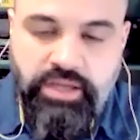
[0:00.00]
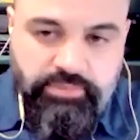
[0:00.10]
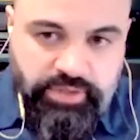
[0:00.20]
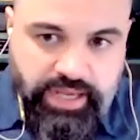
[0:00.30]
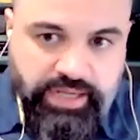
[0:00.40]

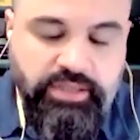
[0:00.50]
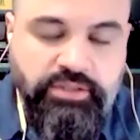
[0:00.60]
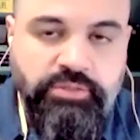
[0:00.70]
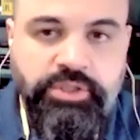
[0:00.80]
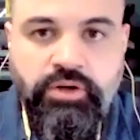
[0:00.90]
I've been at it a
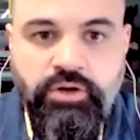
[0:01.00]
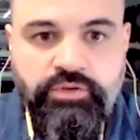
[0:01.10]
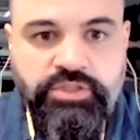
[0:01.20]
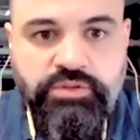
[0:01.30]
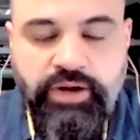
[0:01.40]
little bit longer
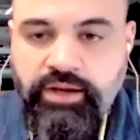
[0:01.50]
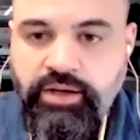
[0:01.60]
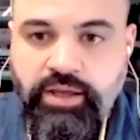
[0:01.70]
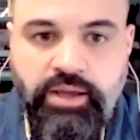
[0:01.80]
than Taran,